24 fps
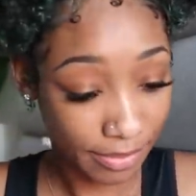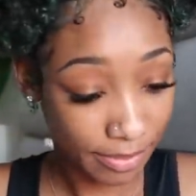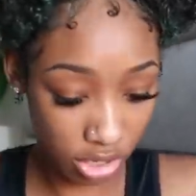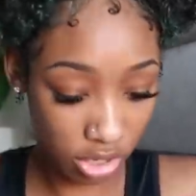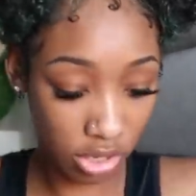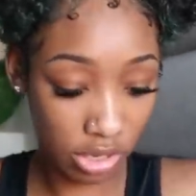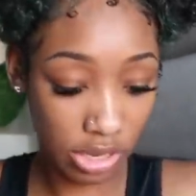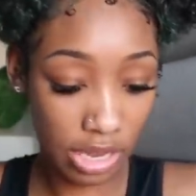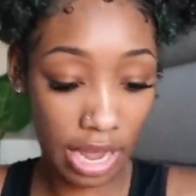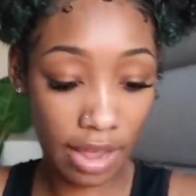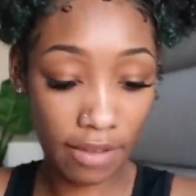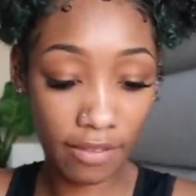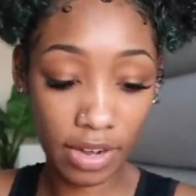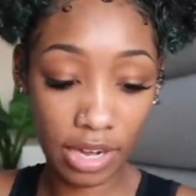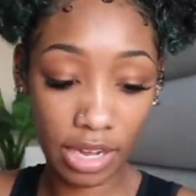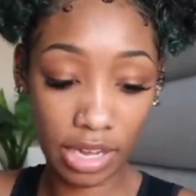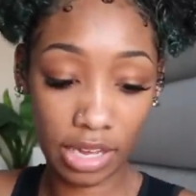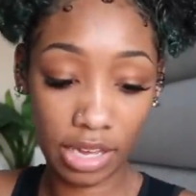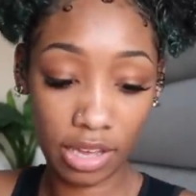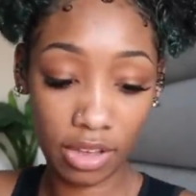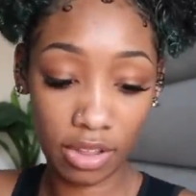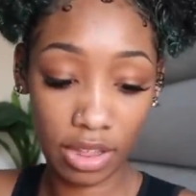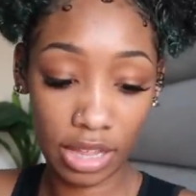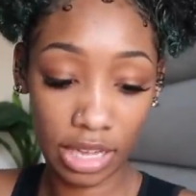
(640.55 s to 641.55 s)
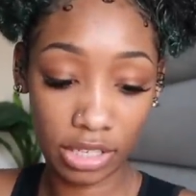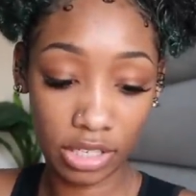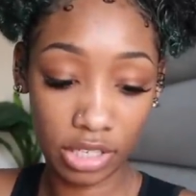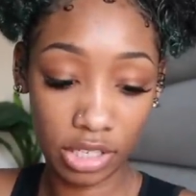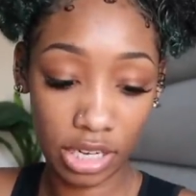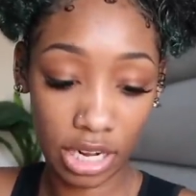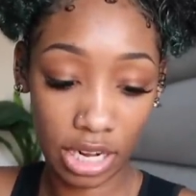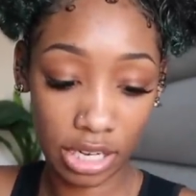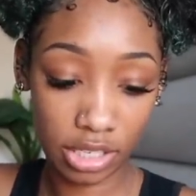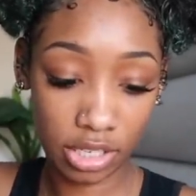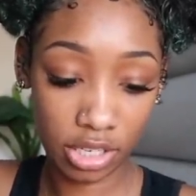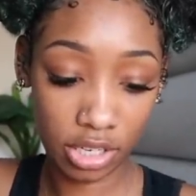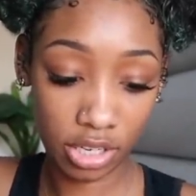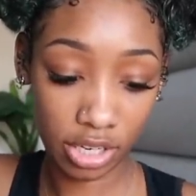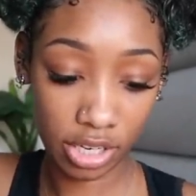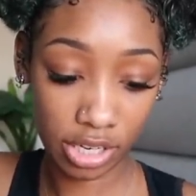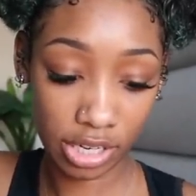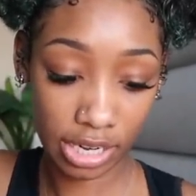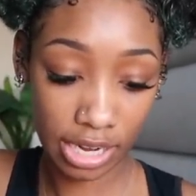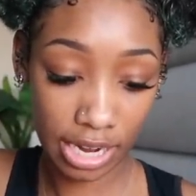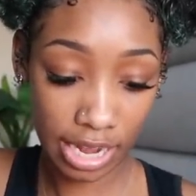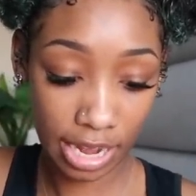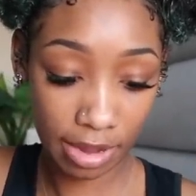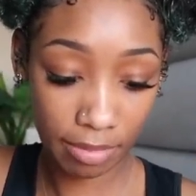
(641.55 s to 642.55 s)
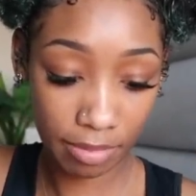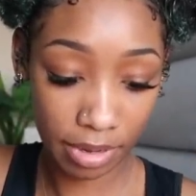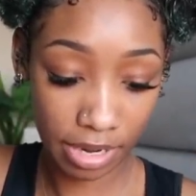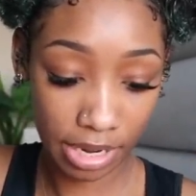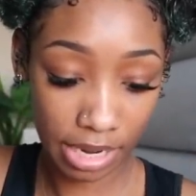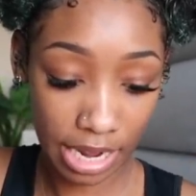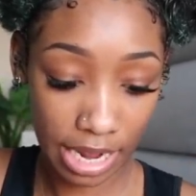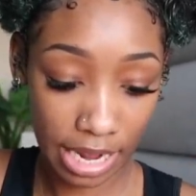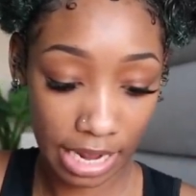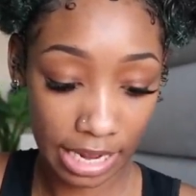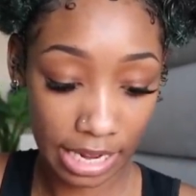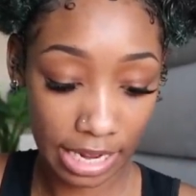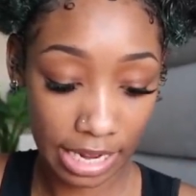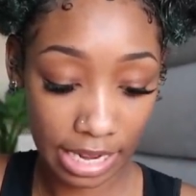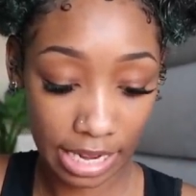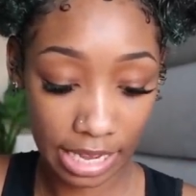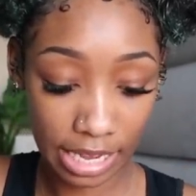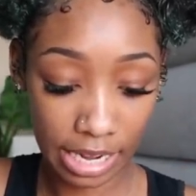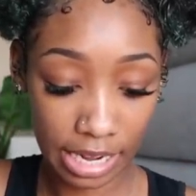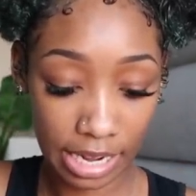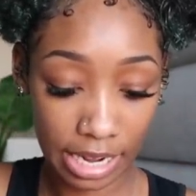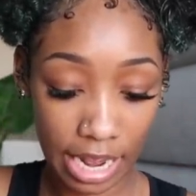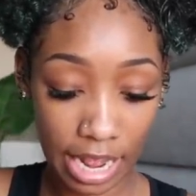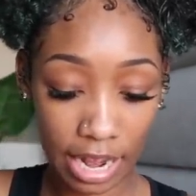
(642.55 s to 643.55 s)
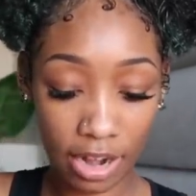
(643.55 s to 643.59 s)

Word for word: Do you have any guilt that you got to know your dad but Naya didn't?